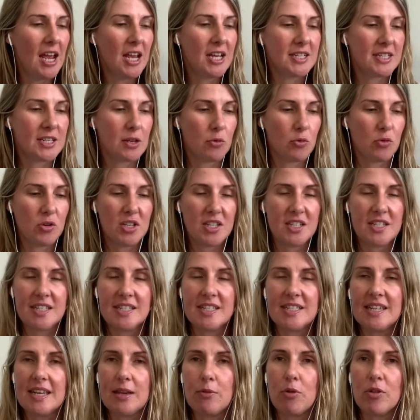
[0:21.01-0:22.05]
So we'll just
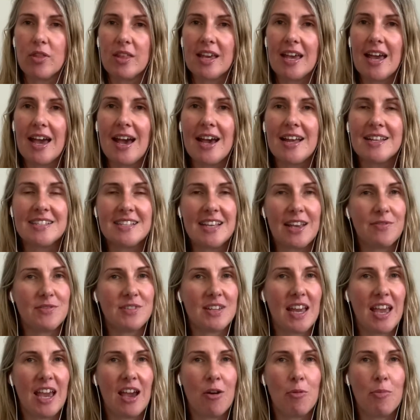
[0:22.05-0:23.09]
see what the cards have to
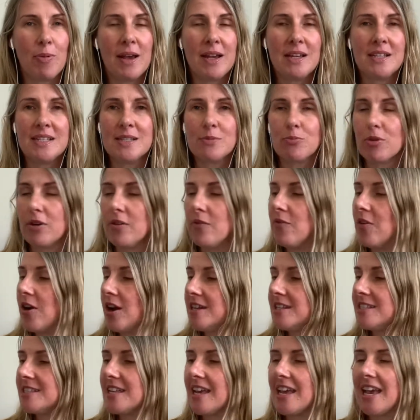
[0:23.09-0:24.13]
help us, what
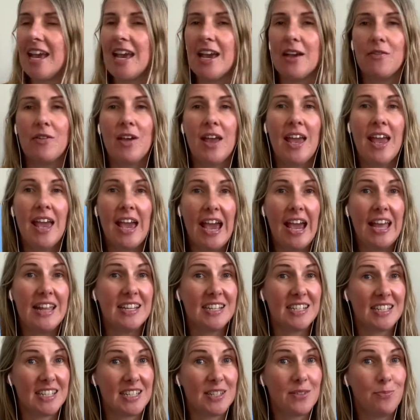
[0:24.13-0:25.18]
advice they have, and
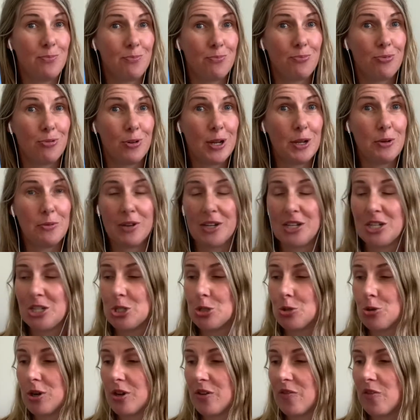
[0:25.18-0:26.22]
this is pretty
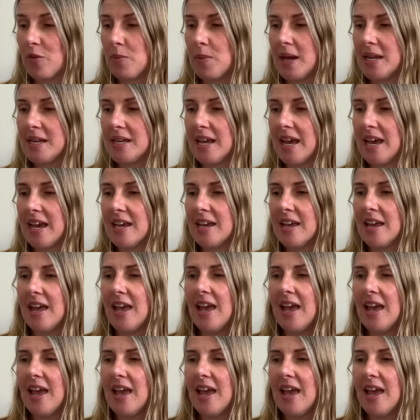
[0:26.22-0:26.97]
reassuring for Monday.